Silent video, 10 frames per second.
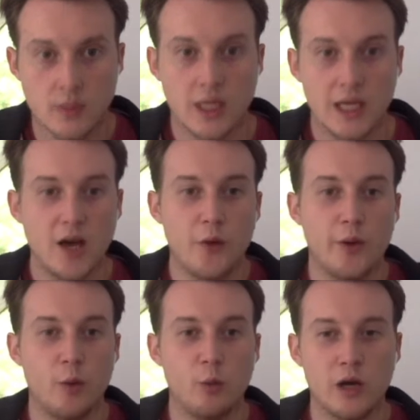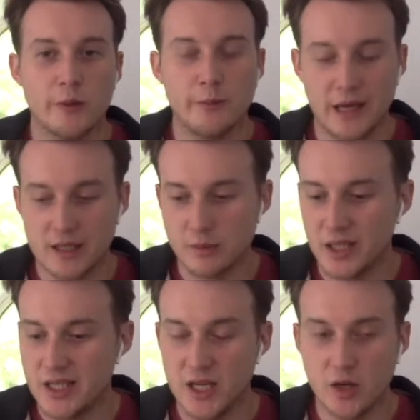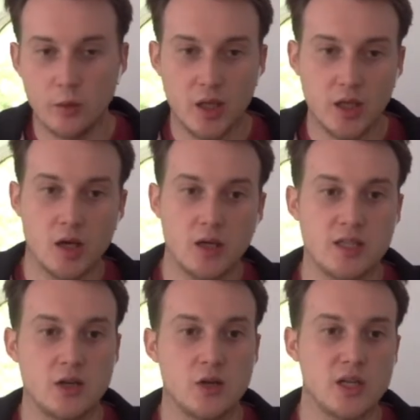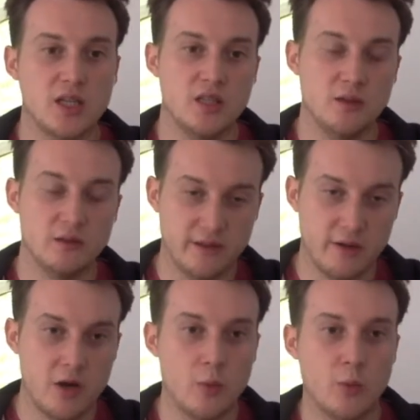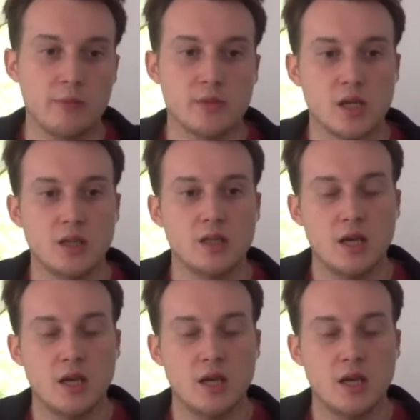Hello and welcome back to my DIY guide to creating your very own website.